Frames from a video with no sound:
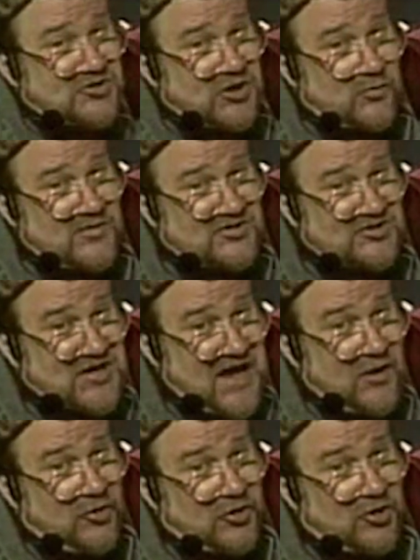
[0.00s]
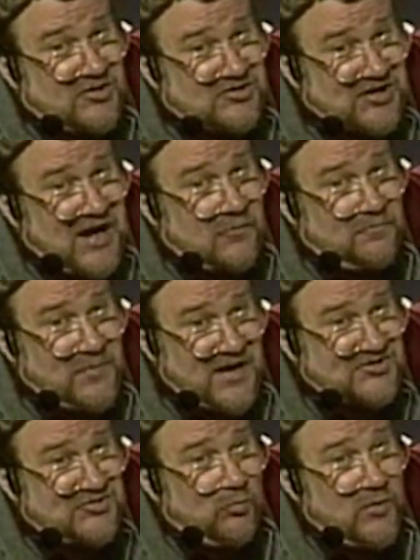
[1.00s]
that are in the scale that are going to sound
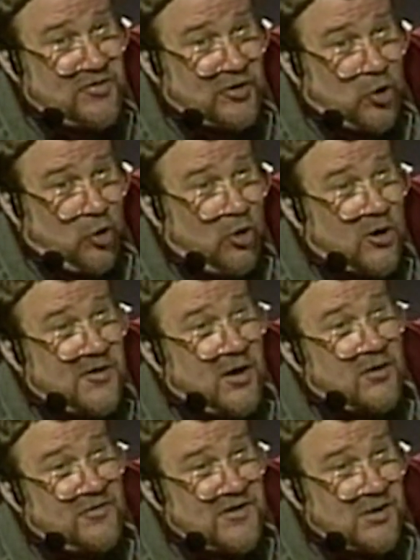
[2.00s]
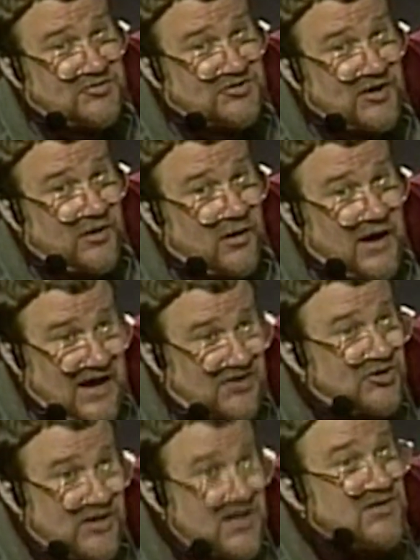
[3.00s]
best with the chord are the notes that are
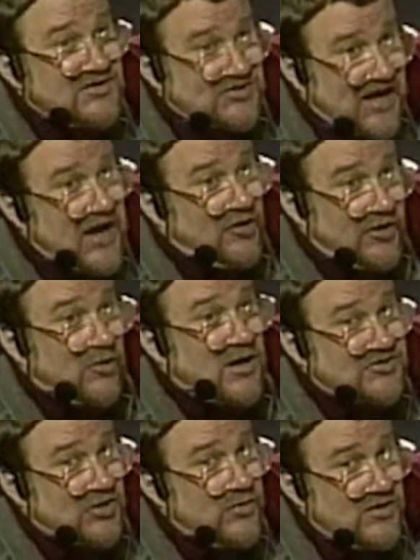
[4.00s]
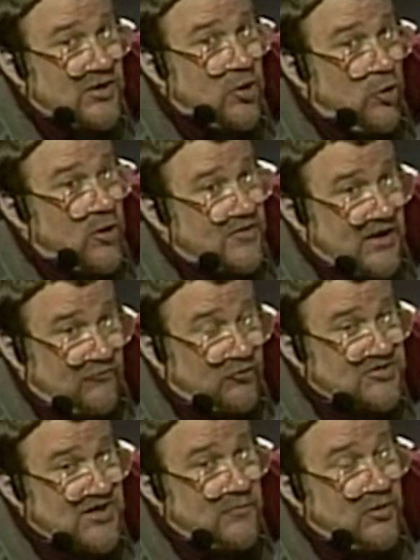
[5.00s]
actually in the scale that are also in the chord. Like, for
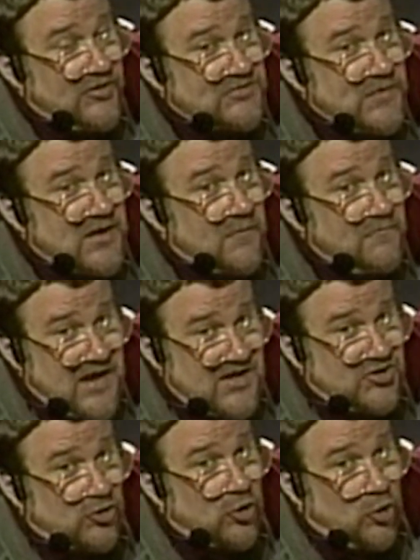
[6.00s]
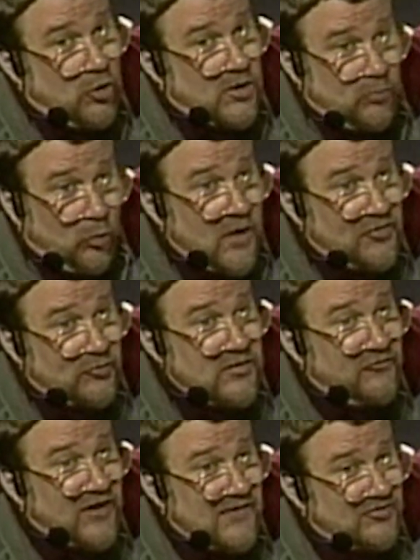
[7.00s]
example, this being a major chord, 1,
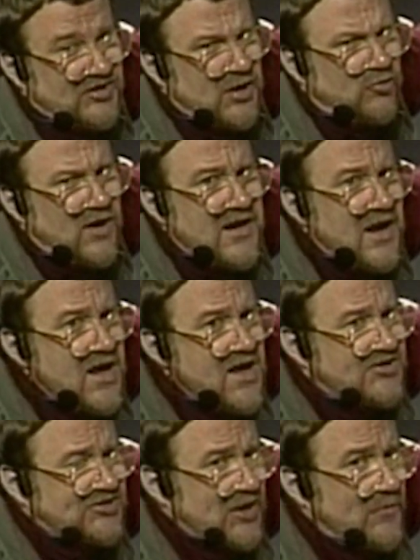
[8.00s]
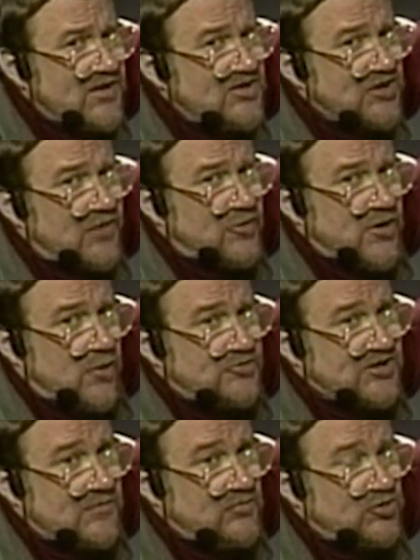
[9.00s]
3, 5 will sound great. Some of these other
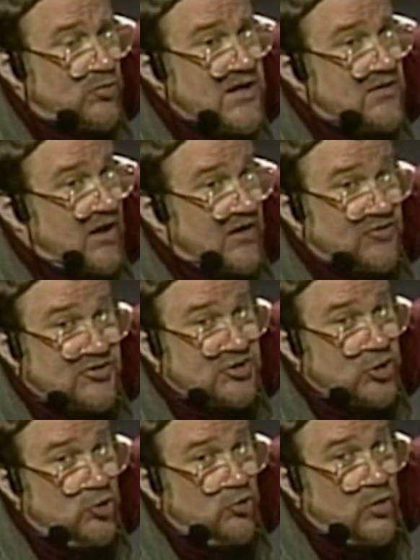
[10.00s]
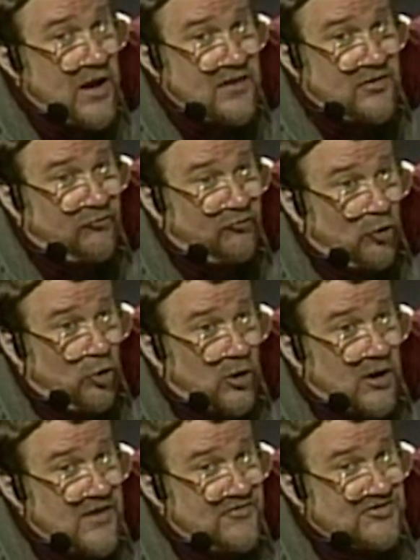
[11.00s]
notes in between, like the 2 and the
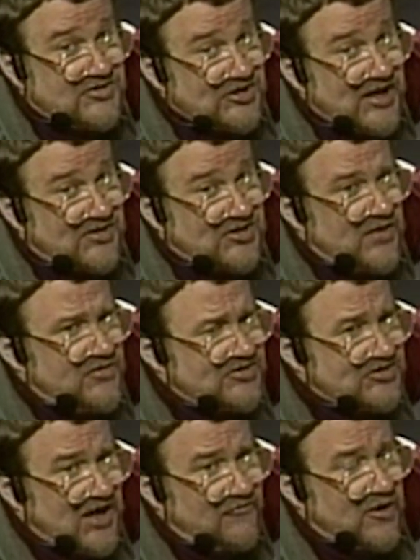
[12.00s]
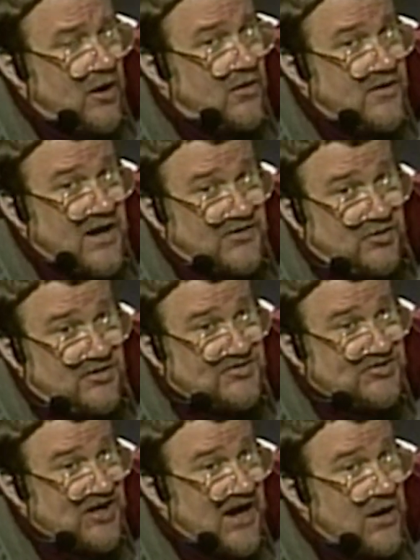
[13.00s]
4 and the 6 and the 7, are not going to
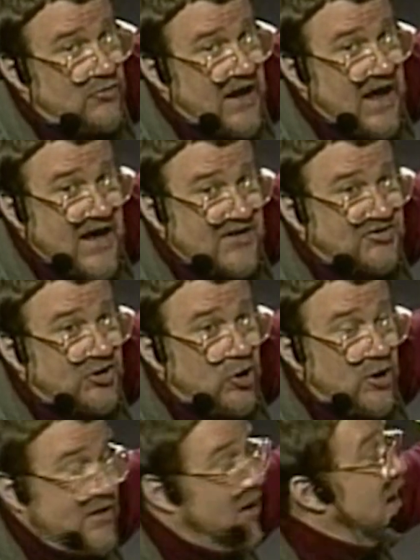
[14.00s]
sound as good.